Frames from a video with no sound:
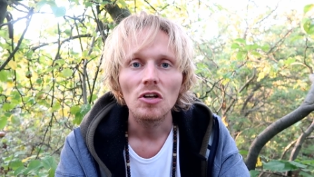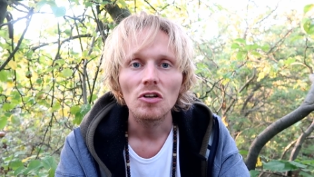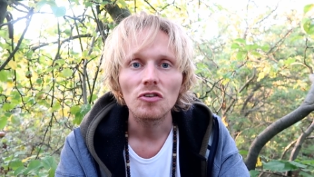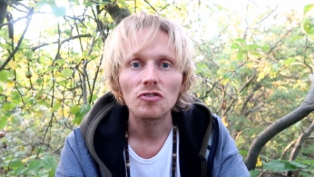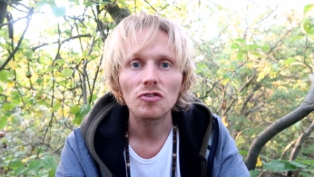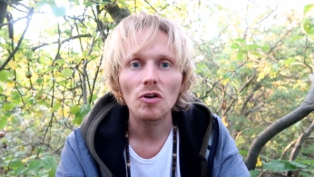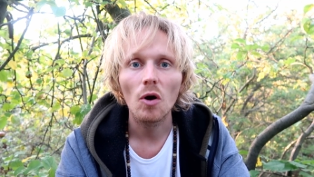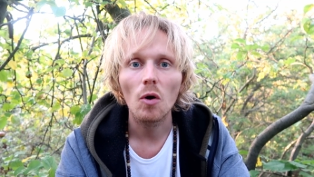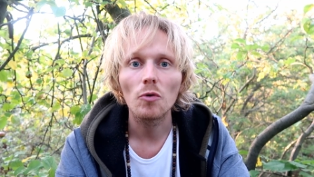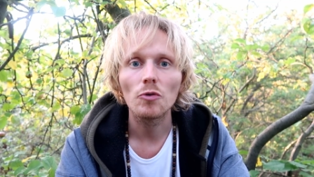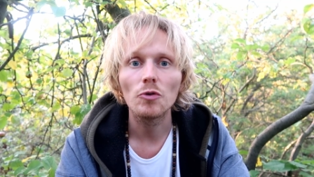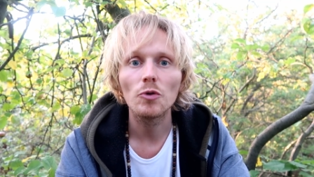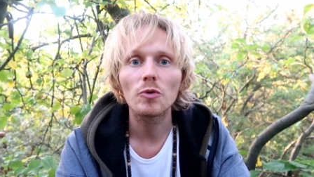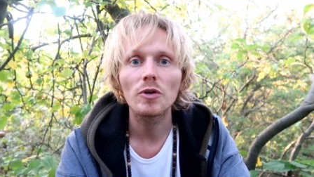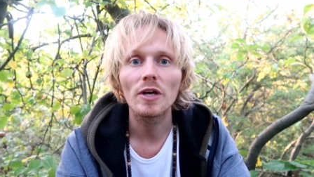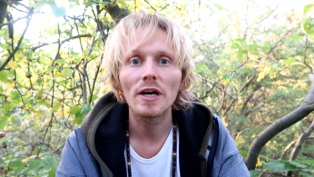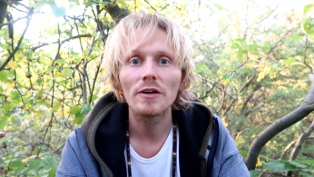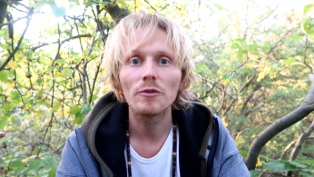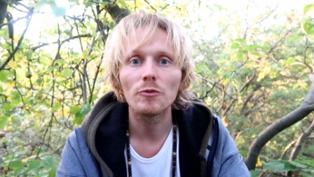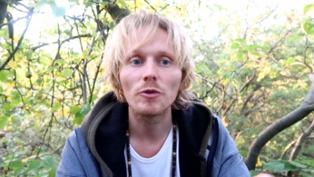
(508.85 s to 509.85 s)
So you
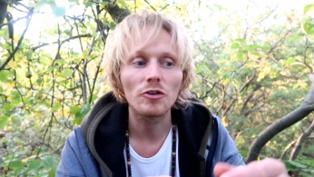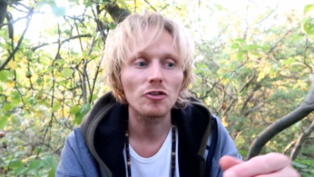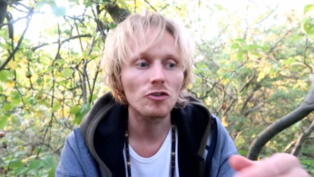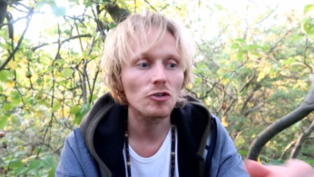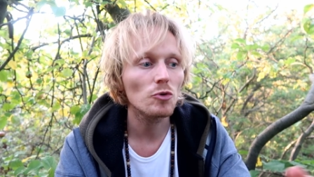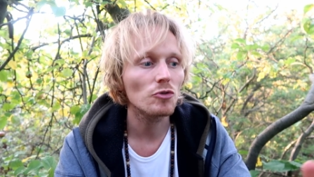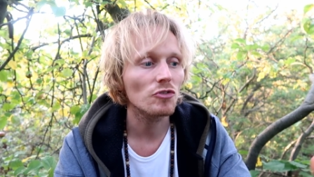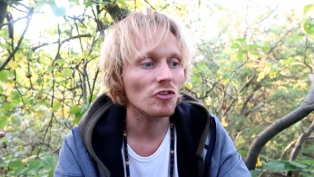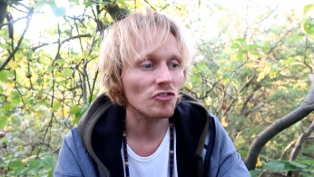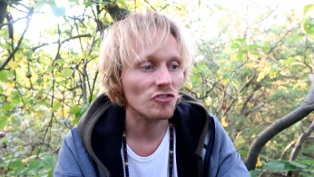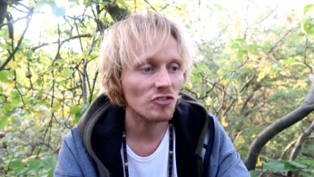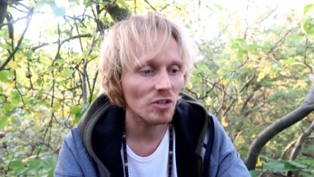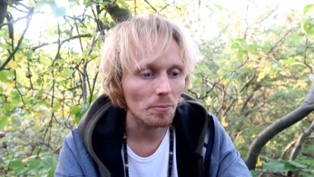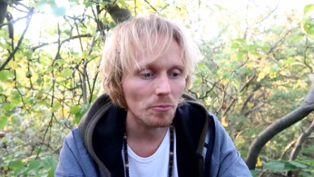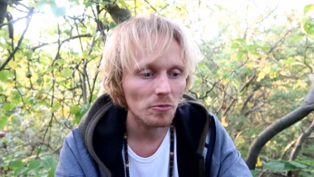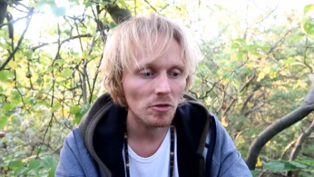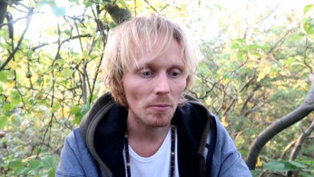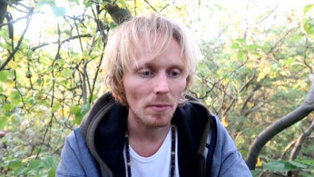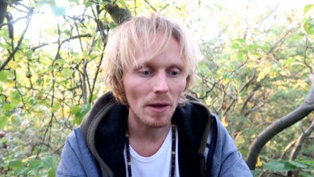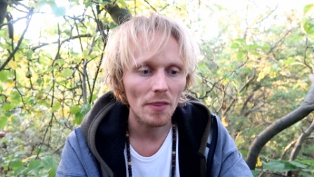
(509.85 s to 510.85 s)
can reduce a
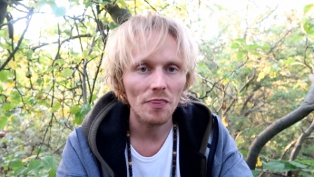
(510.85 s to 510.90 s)
symptom,